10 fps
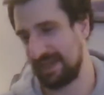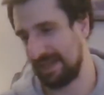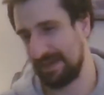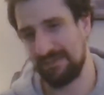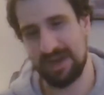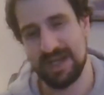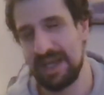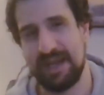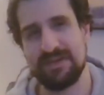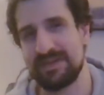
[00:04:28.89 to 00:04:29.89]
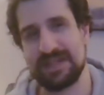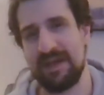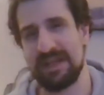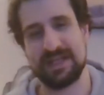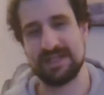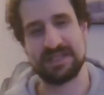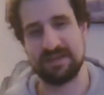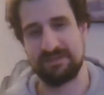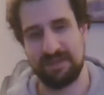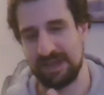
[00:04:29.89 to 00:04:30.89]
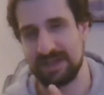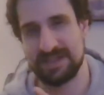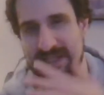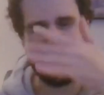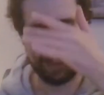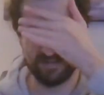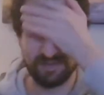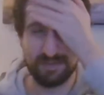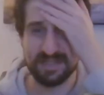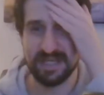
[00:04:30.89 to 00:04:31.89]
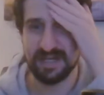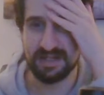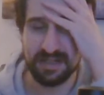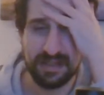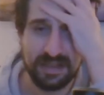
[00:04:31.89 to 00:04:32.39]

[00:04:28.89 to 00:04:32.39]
He was like the Seth Rollins getting into Roman's head,